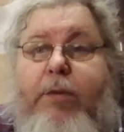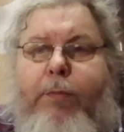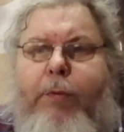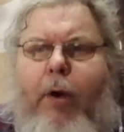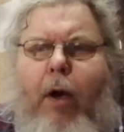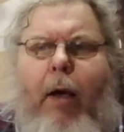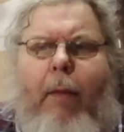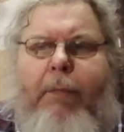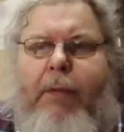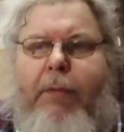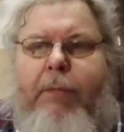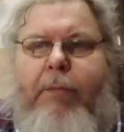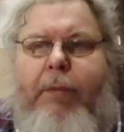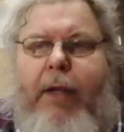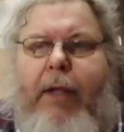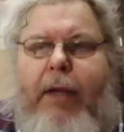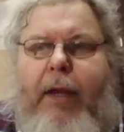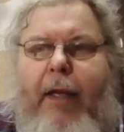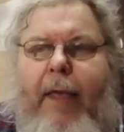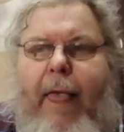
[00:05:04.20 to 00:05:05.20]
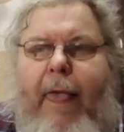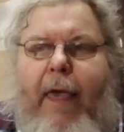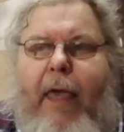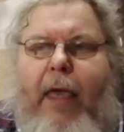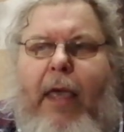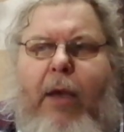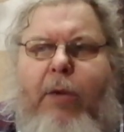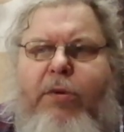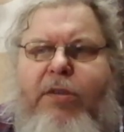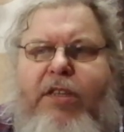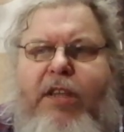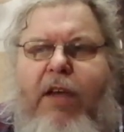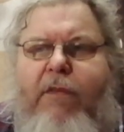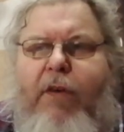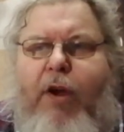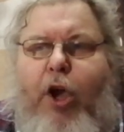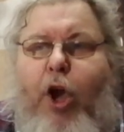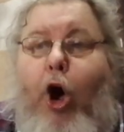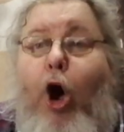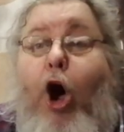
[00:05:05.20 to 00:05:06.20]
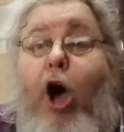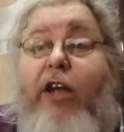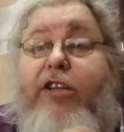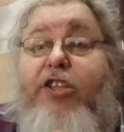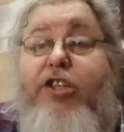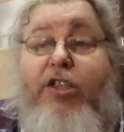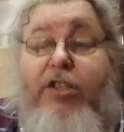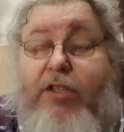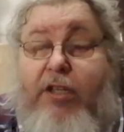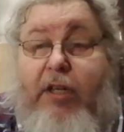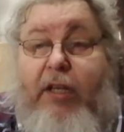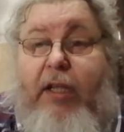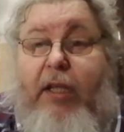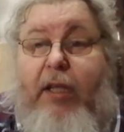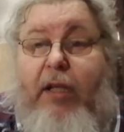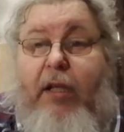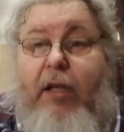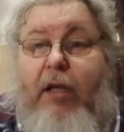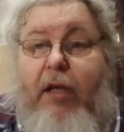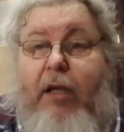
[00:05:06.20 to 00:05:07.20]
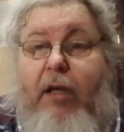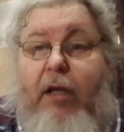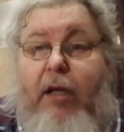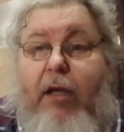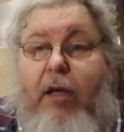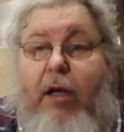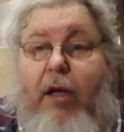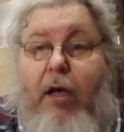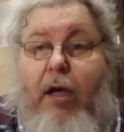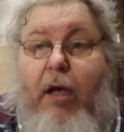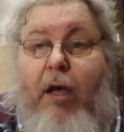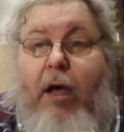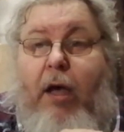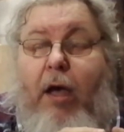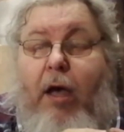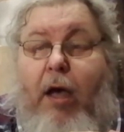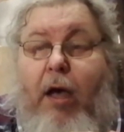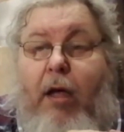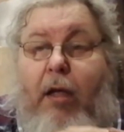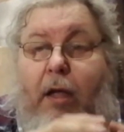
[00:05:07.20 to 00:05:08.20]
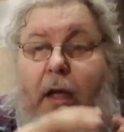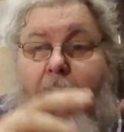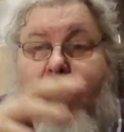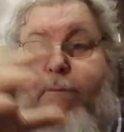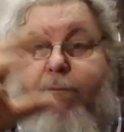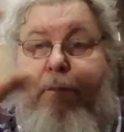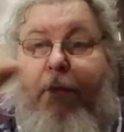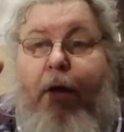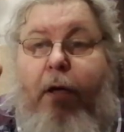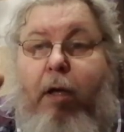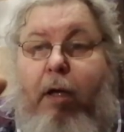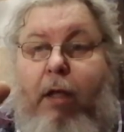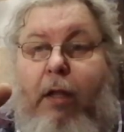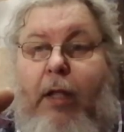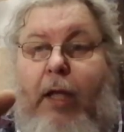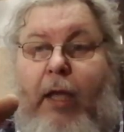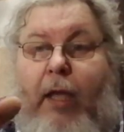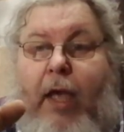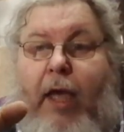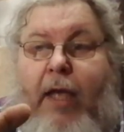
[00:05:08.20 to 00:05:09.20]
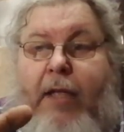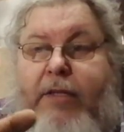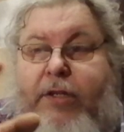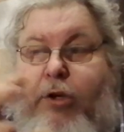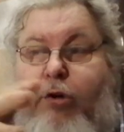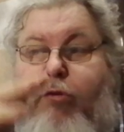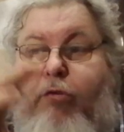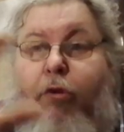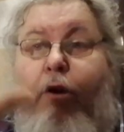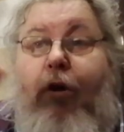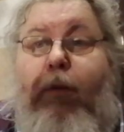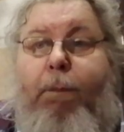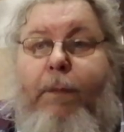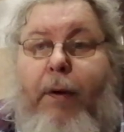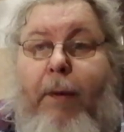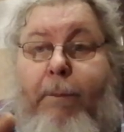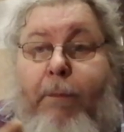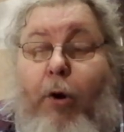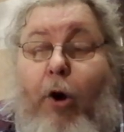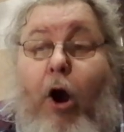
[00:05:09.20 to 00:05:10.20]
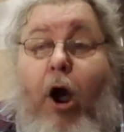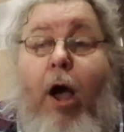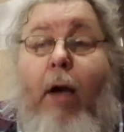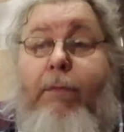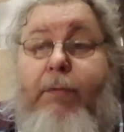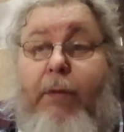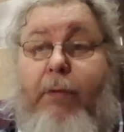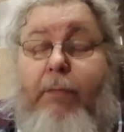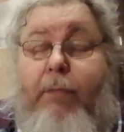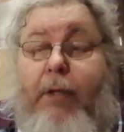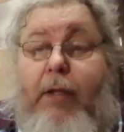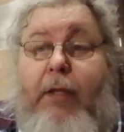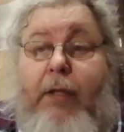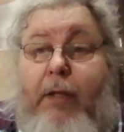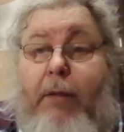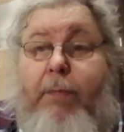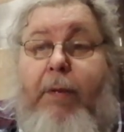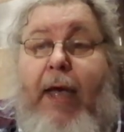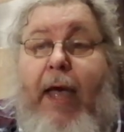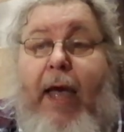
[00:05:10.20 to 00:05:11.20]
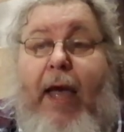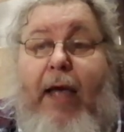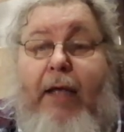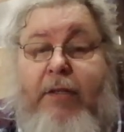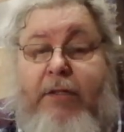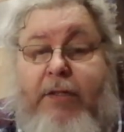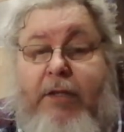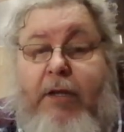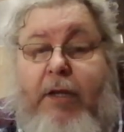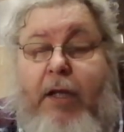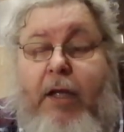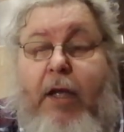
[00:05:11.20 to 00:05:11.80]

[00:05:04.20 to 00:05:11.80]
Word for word: a problem, but it was never consciously, uh, uh, uh, like as a group, a problem in the past.